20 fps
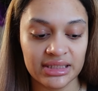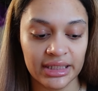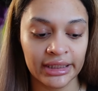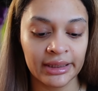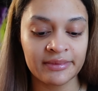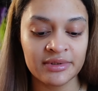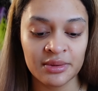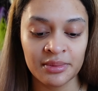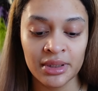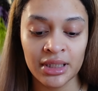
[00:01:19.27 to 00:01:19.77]
Sign
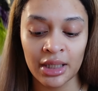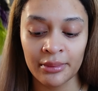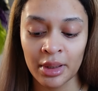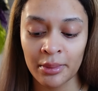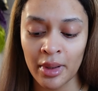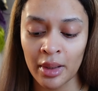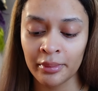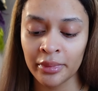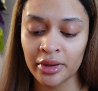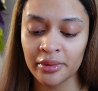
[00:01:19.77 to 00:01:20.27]
up to become a
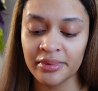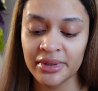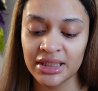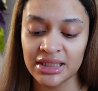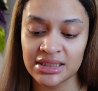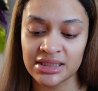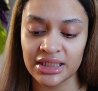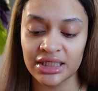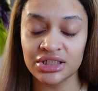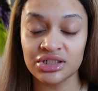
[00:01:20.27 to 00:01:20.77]
member
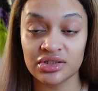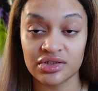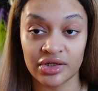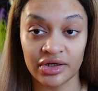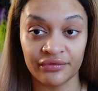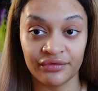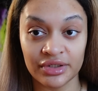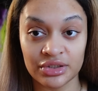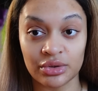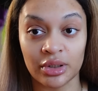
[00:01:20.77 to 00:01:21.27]
because each
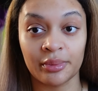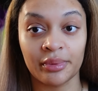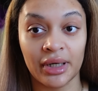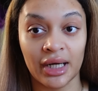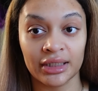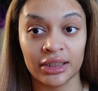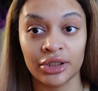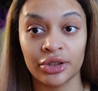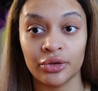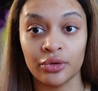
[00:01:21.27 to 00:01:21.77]
service or
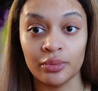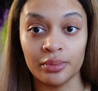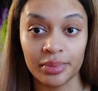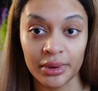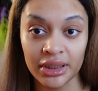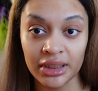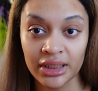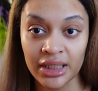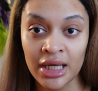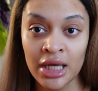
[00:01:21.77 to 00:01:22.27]
product you
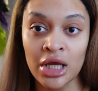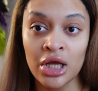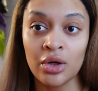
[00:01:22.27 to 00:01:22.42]
book